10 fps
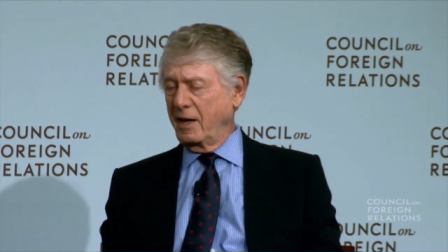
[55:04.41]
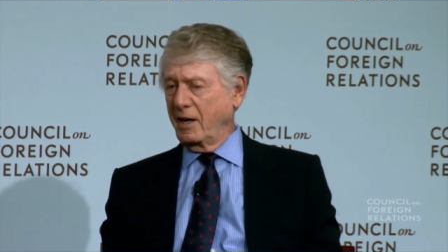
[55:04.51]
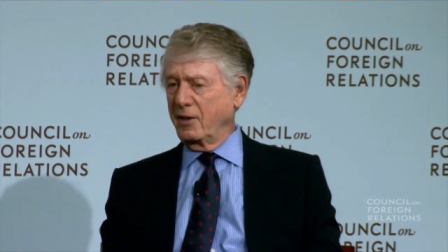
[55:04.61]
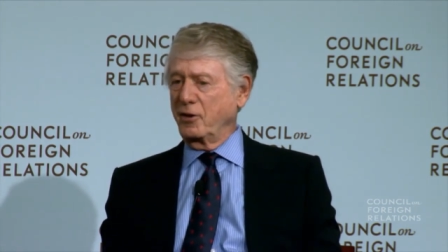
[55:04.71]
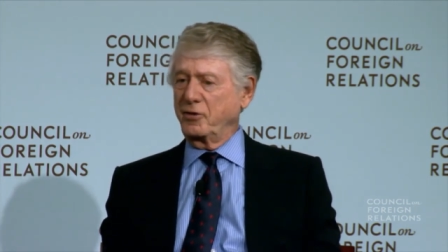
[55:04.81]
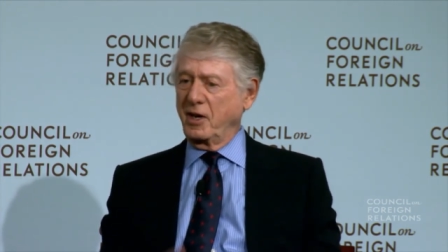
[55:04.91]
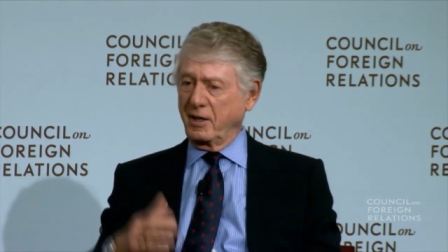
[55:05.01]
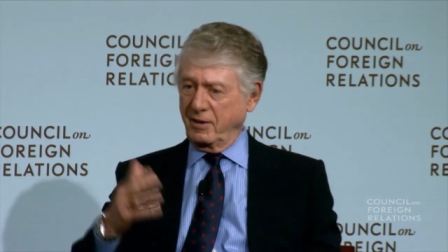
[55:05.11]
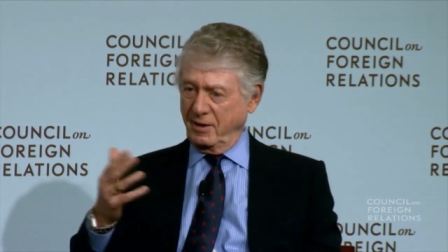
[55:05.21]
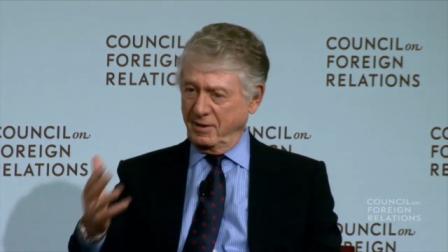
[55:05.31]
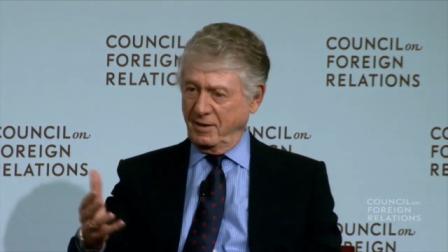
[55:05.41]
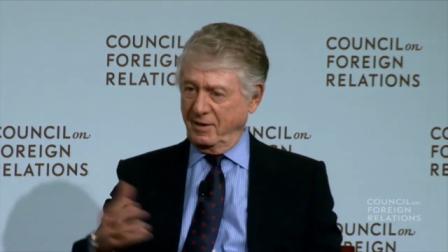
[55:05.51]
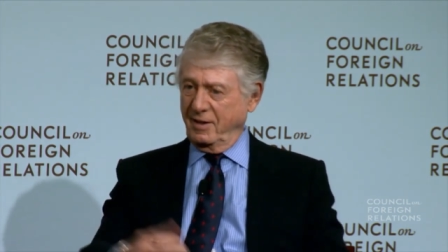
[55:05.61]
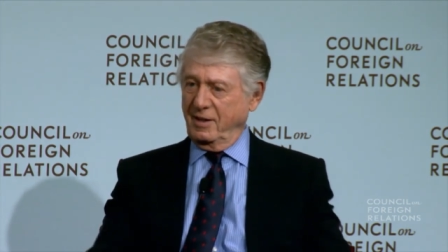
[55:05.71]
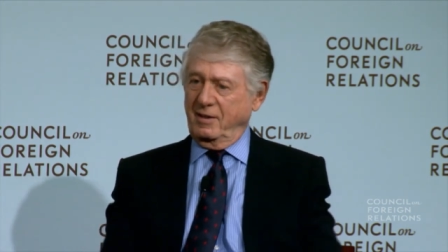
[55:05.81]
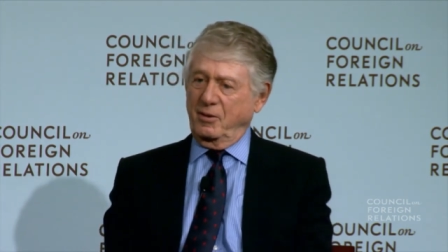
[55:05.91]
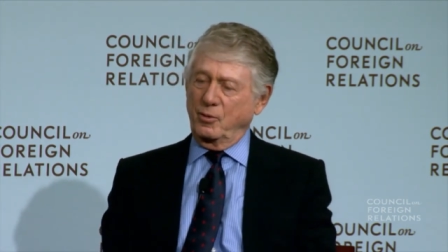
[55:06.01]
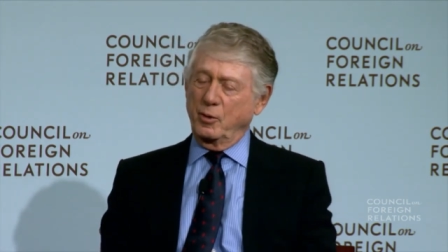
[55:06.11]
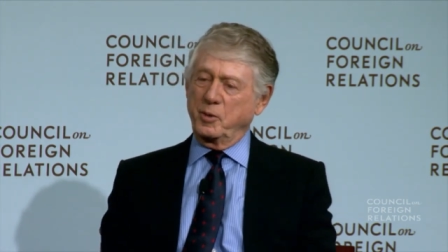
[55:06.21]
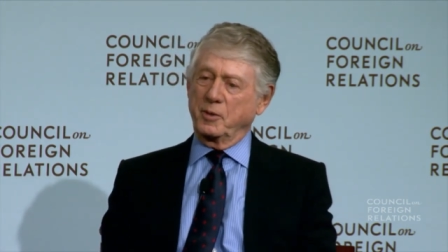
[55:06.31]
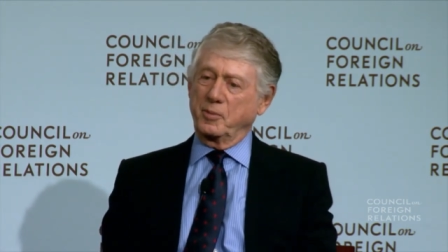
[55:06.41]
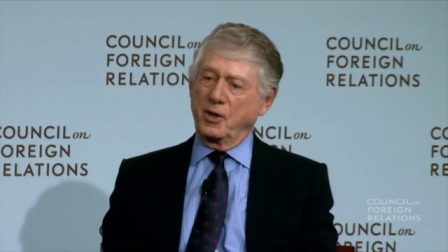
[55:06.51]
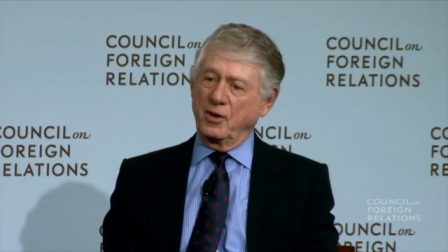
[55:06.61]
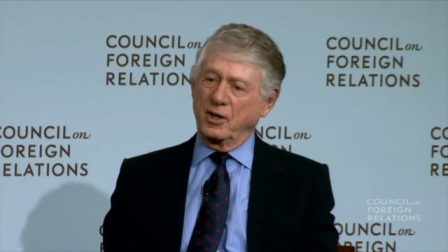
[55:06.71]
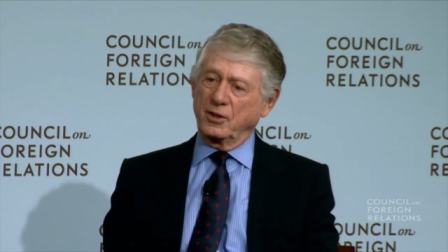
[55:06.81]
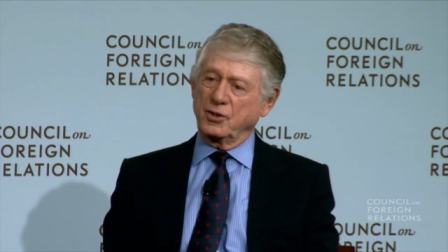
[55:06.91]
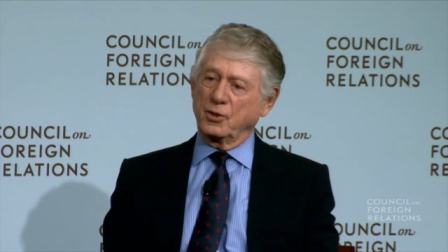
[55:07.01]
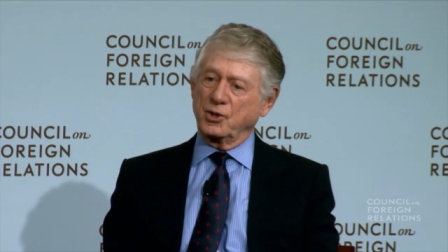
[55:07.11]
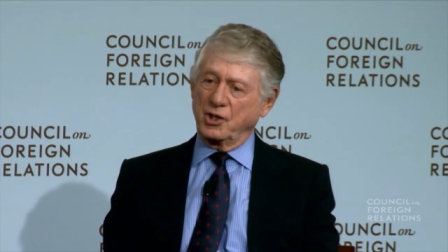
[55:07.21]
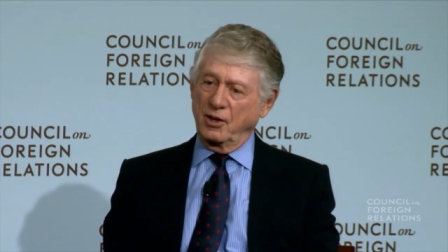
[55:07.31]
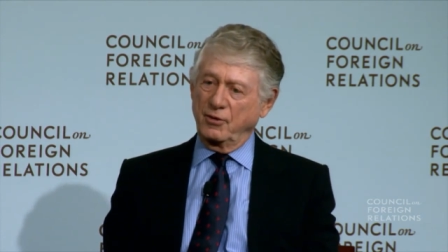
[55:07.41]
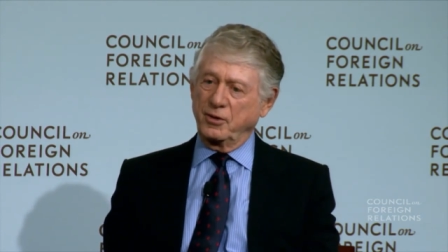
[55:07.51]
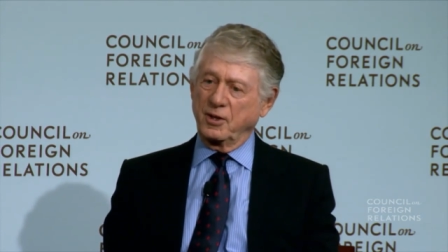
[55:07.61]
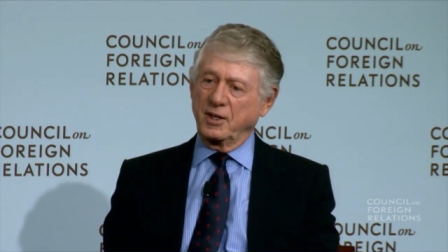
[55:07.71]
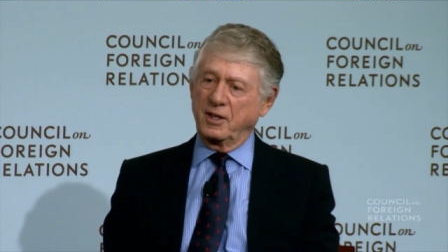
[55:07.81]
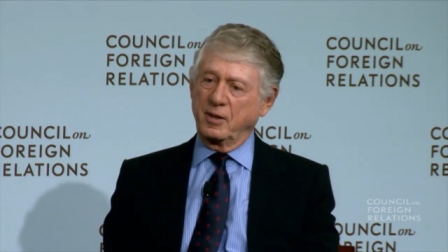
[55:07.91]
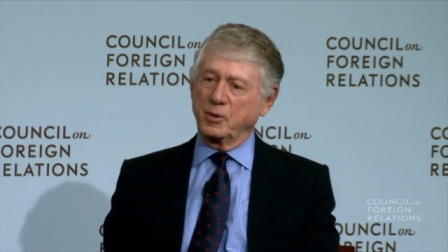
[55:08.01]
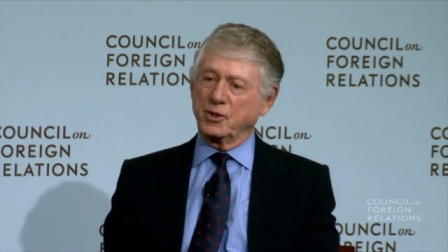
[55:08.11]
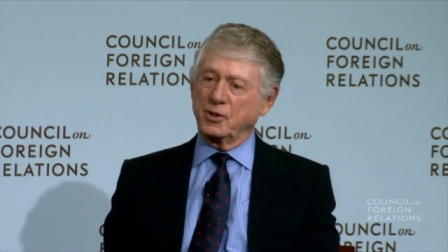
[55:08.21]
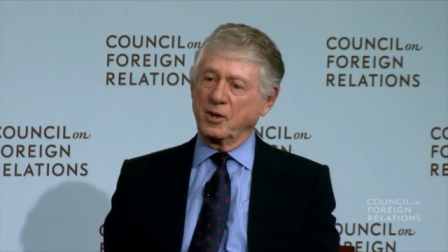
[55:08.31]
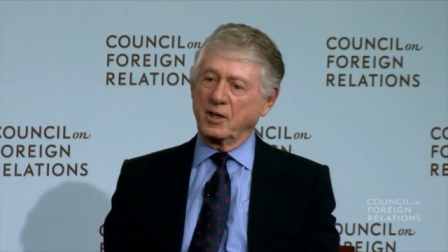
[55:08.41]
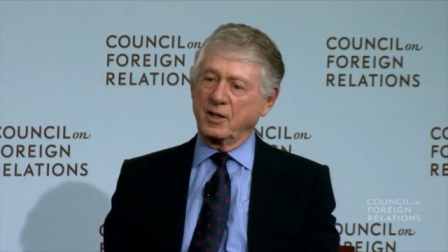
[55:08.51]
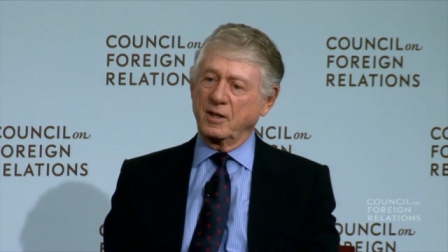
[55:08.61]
and the fact that, that Rupert Murdoch so skillfully demonstrated